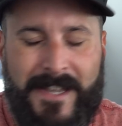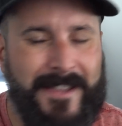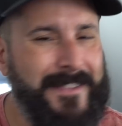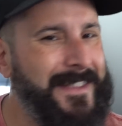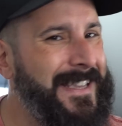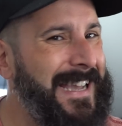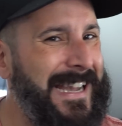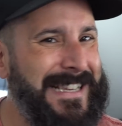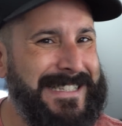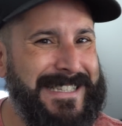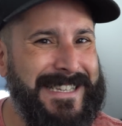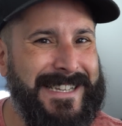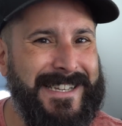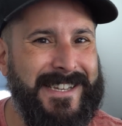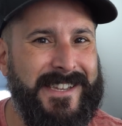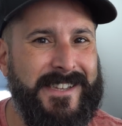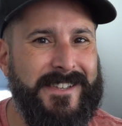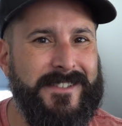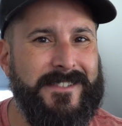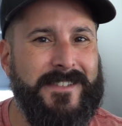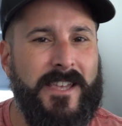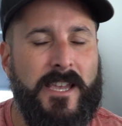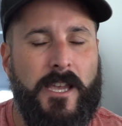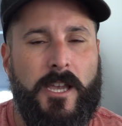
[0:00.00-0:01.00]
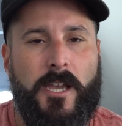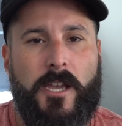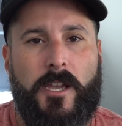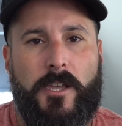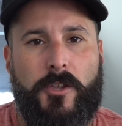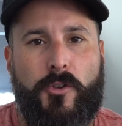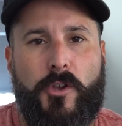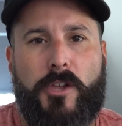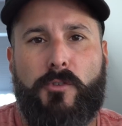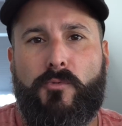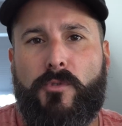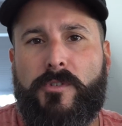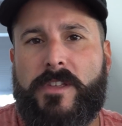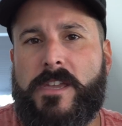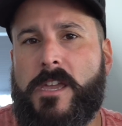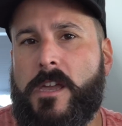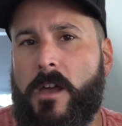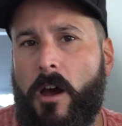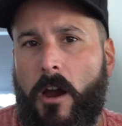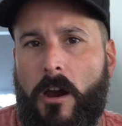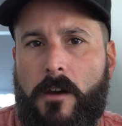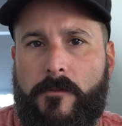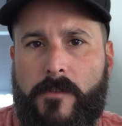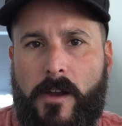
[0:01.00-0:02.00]
The idea is you can really
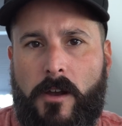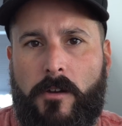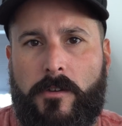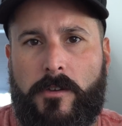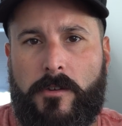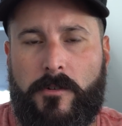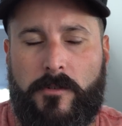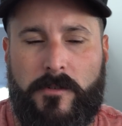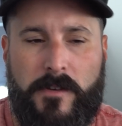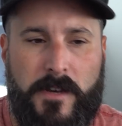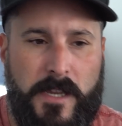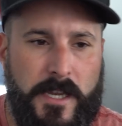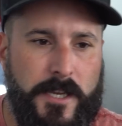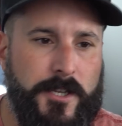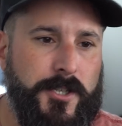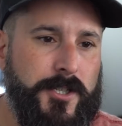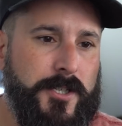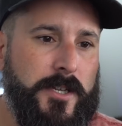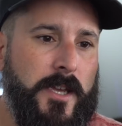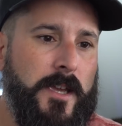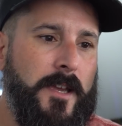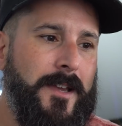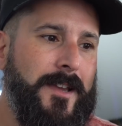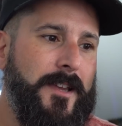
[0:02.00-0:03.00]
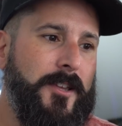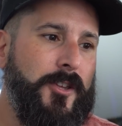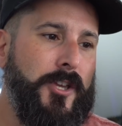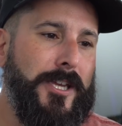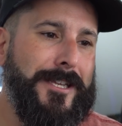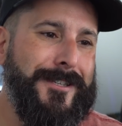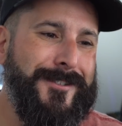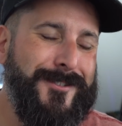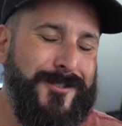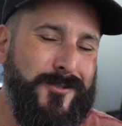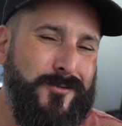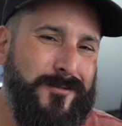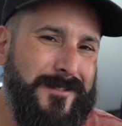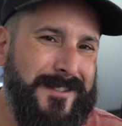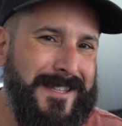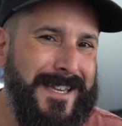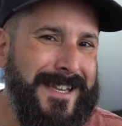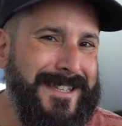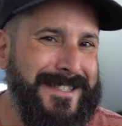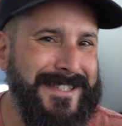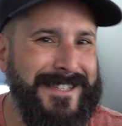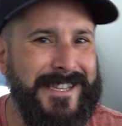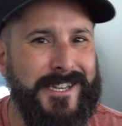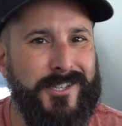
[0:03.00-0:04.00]
carve out your niche. You can do
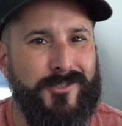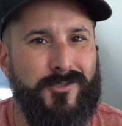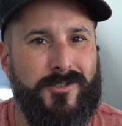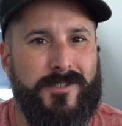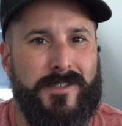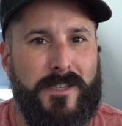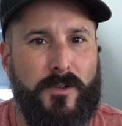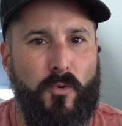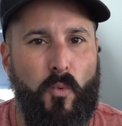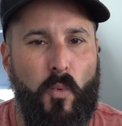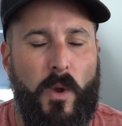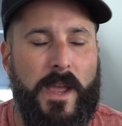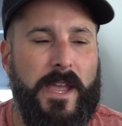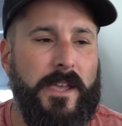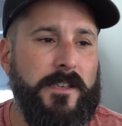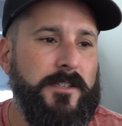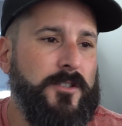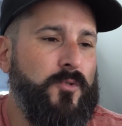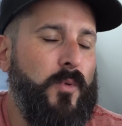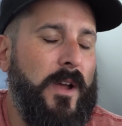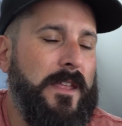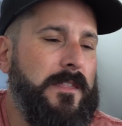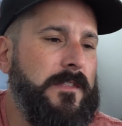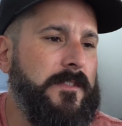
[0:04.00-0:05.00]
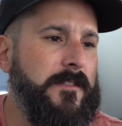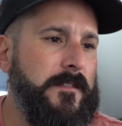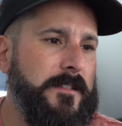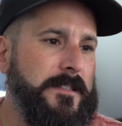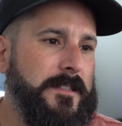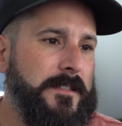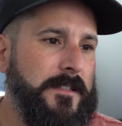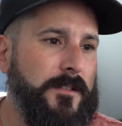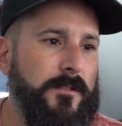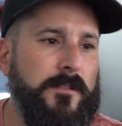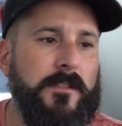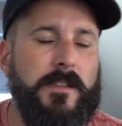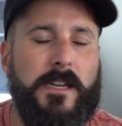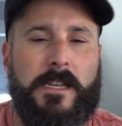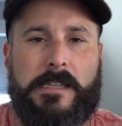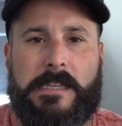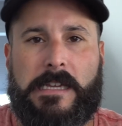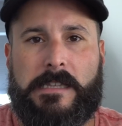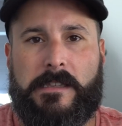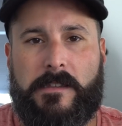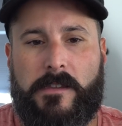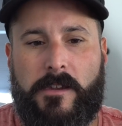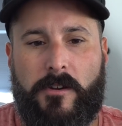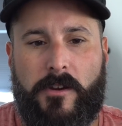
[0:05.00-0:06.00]
things in interesting ways. Do I still think
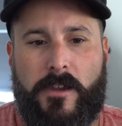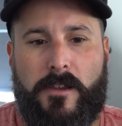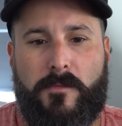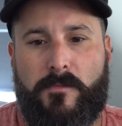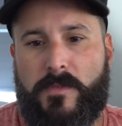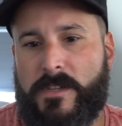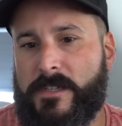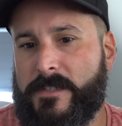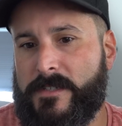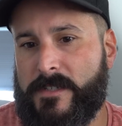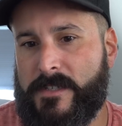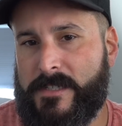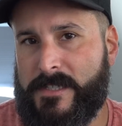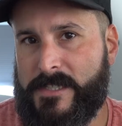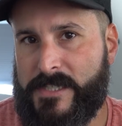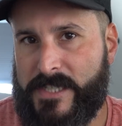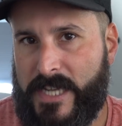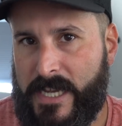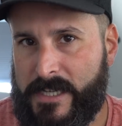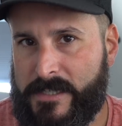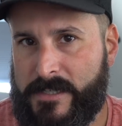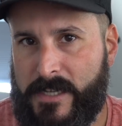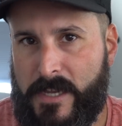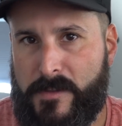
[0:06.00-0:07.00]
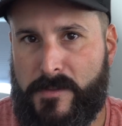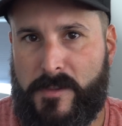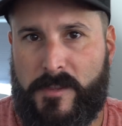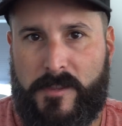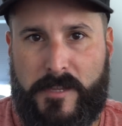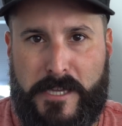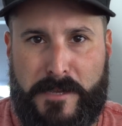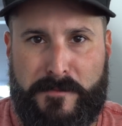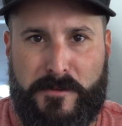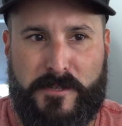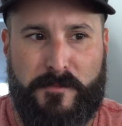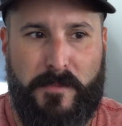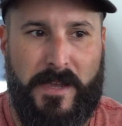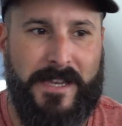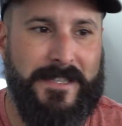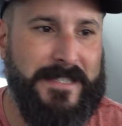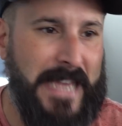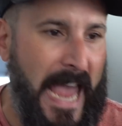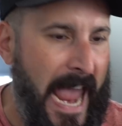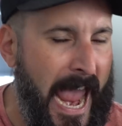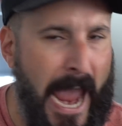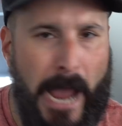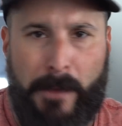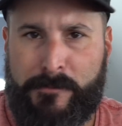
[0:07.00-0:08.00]
that there can be success in the theme
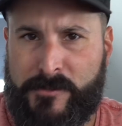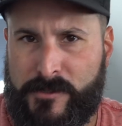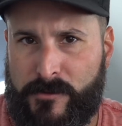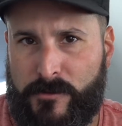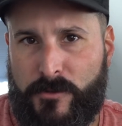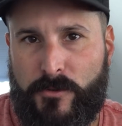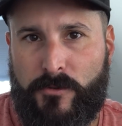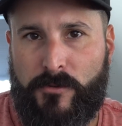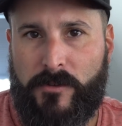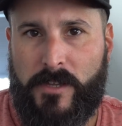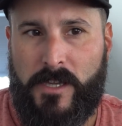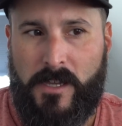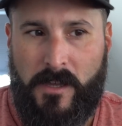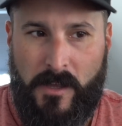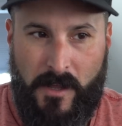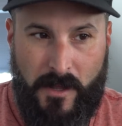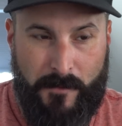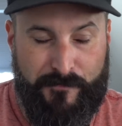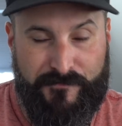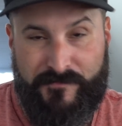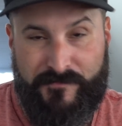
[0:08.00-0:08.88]
space? Absolutely.